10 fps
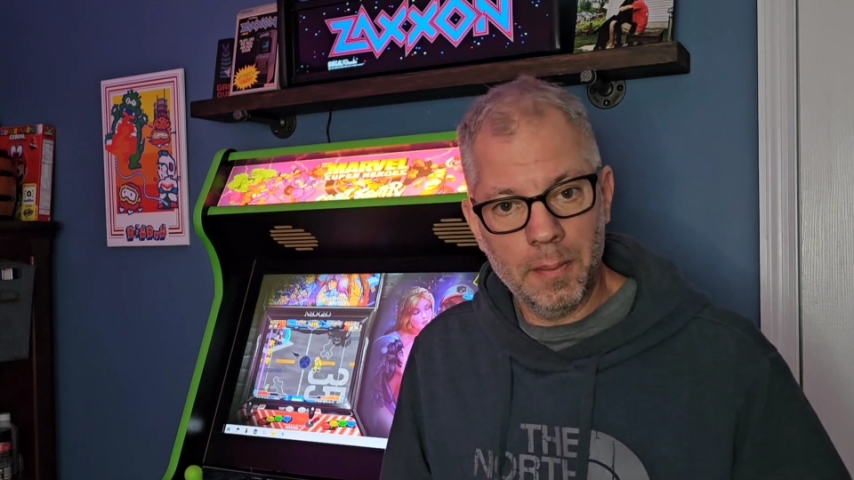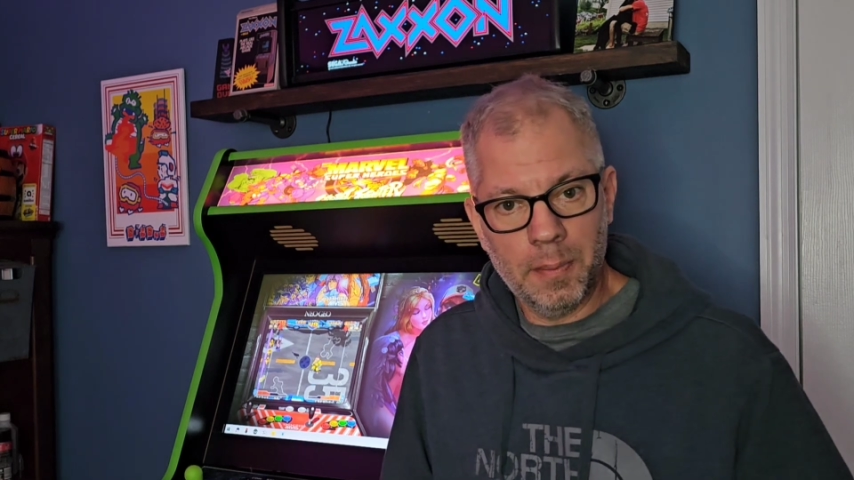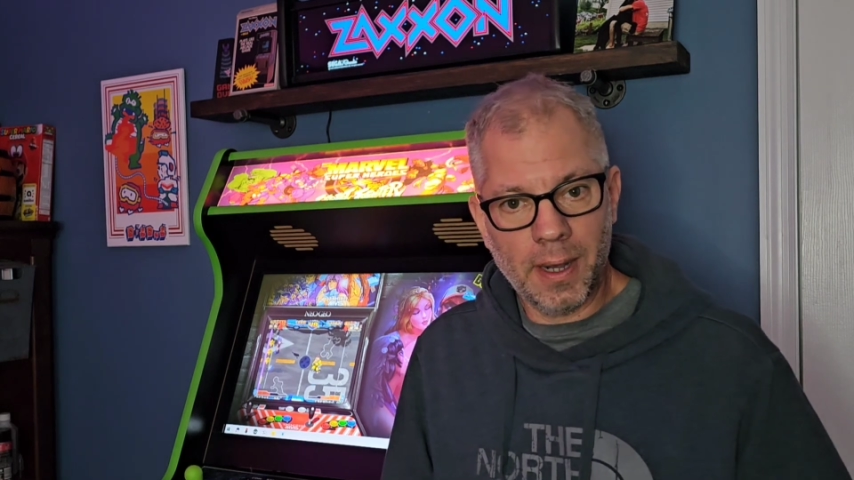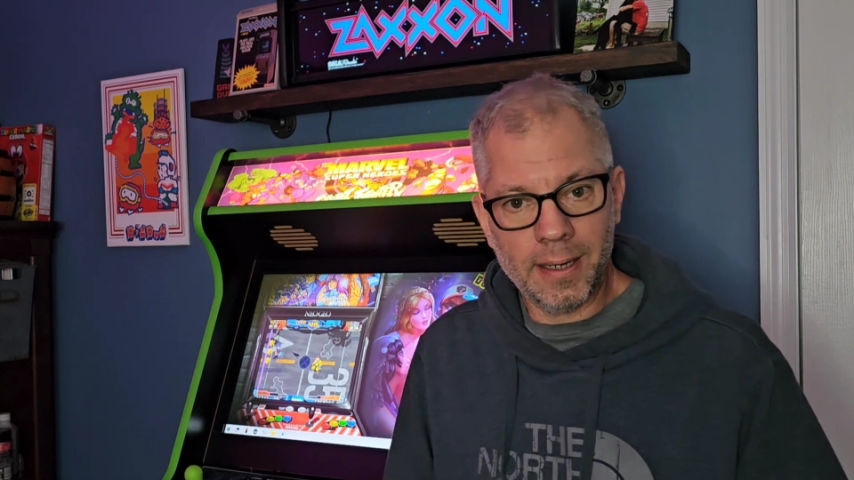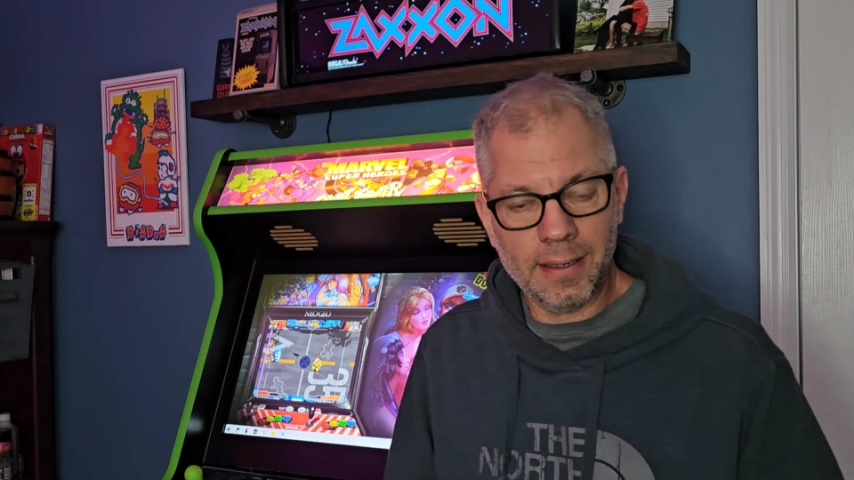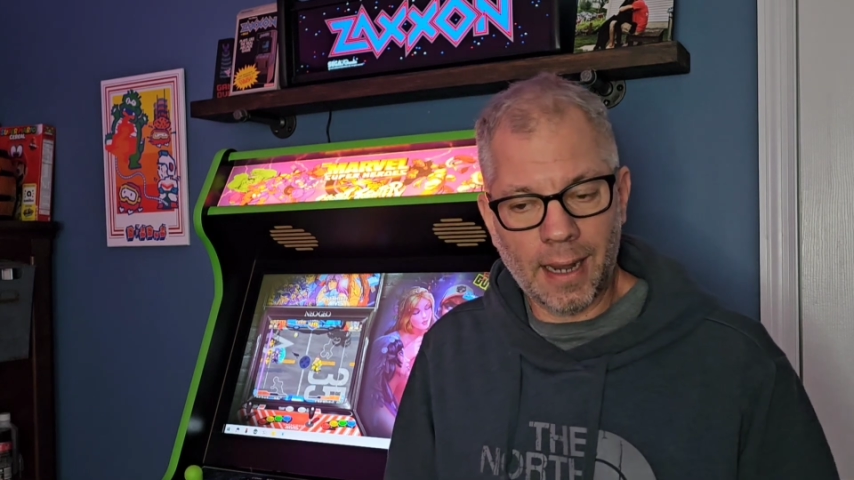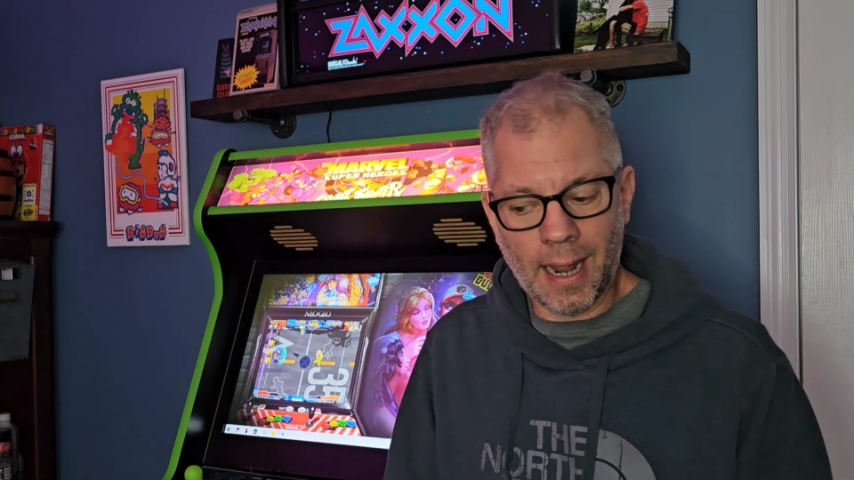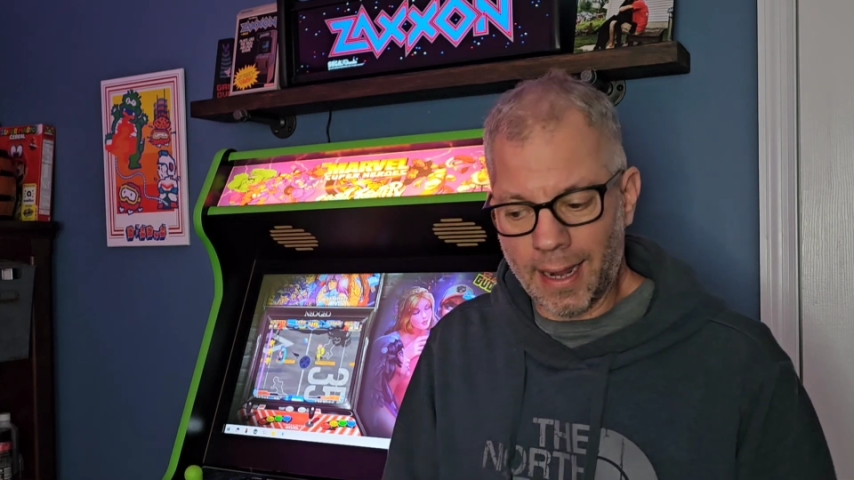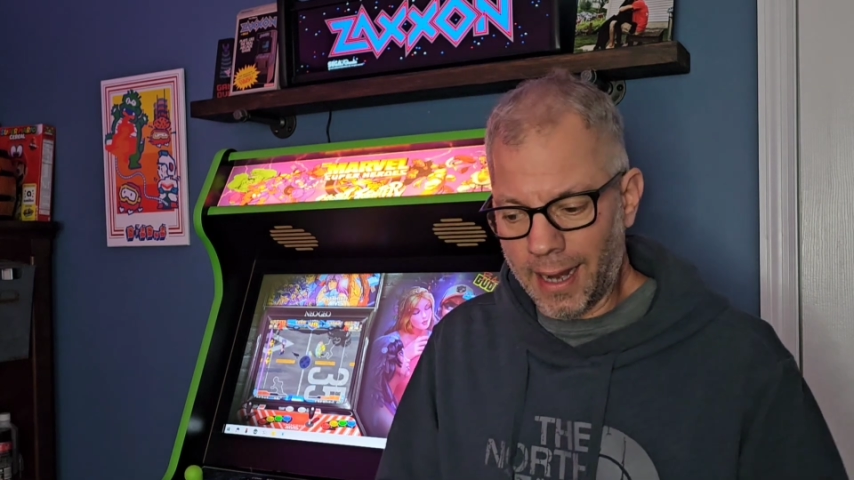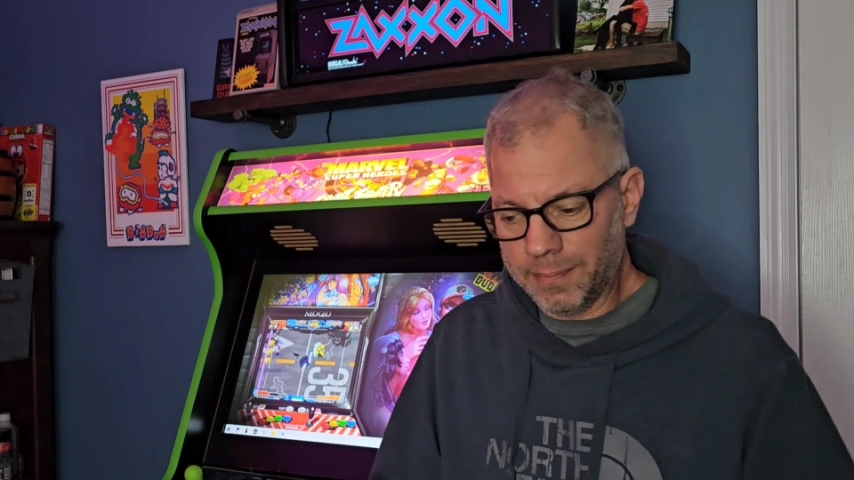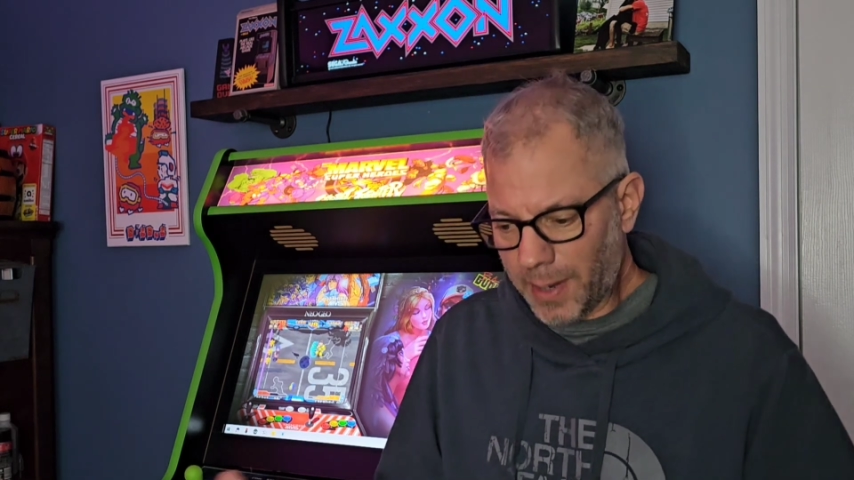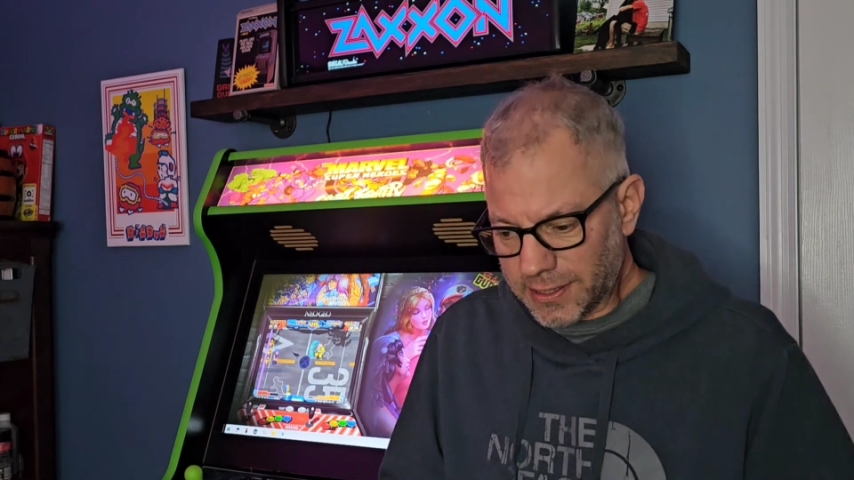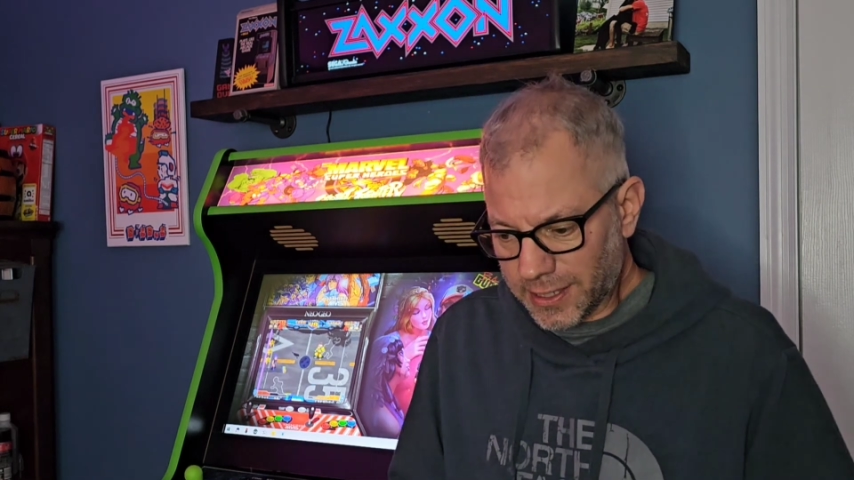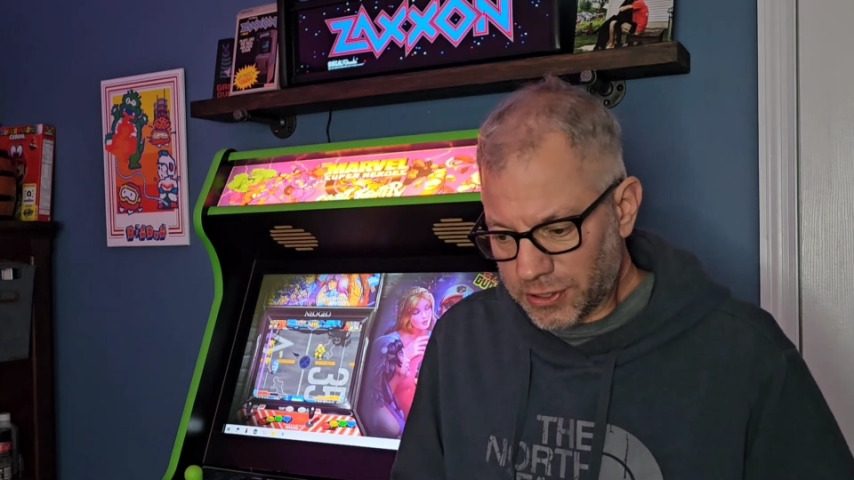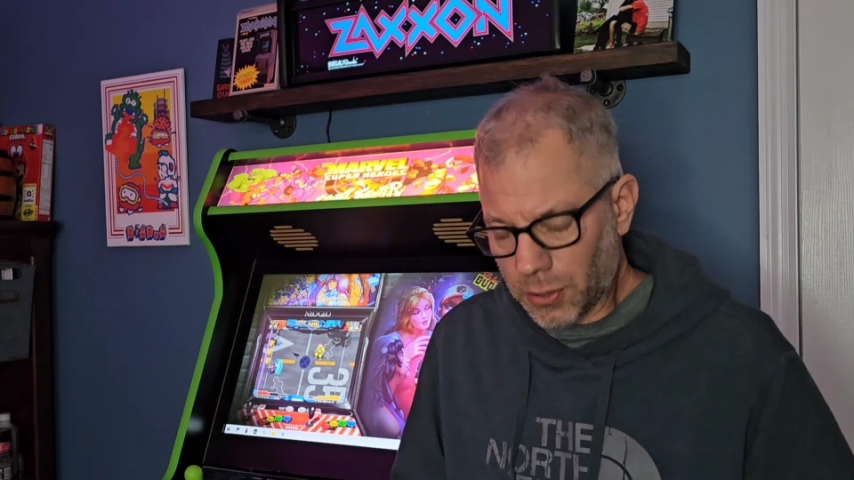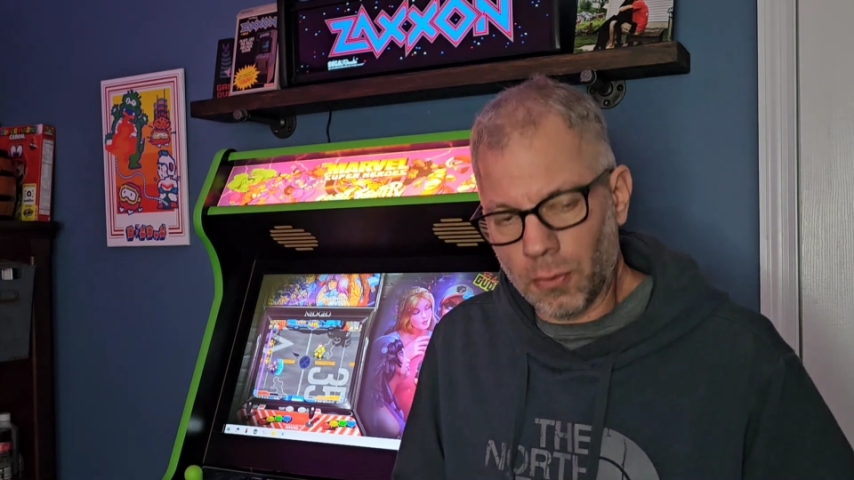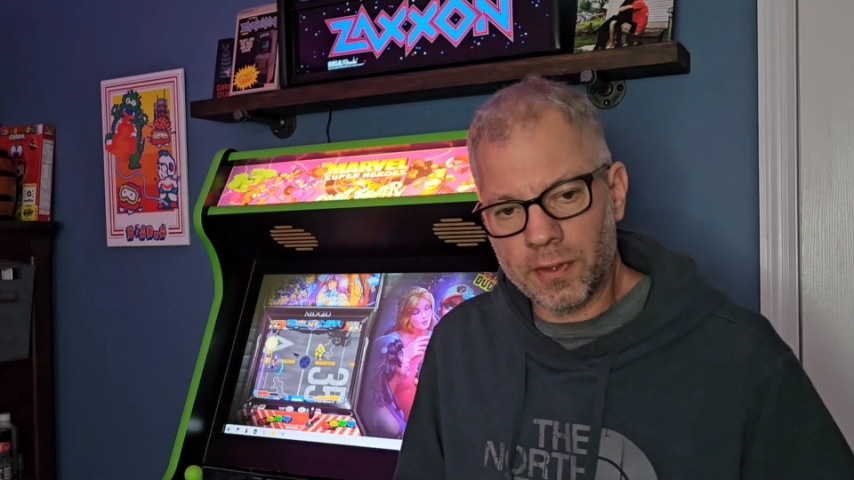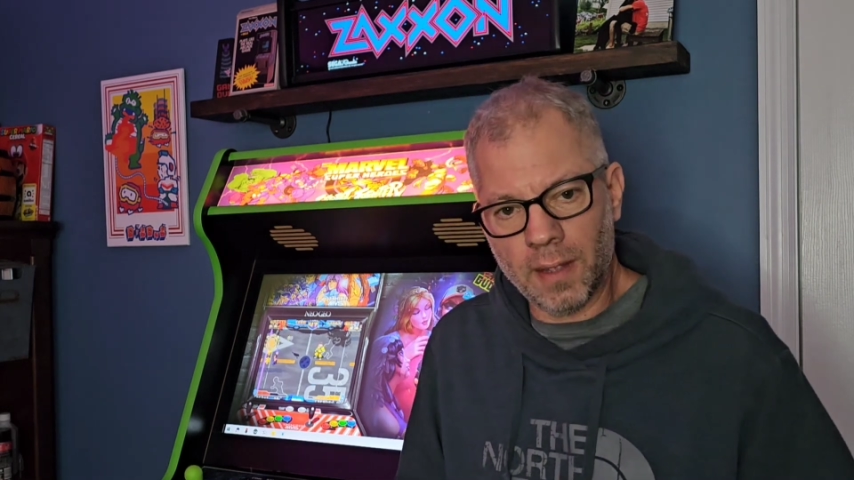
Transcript: but I basically told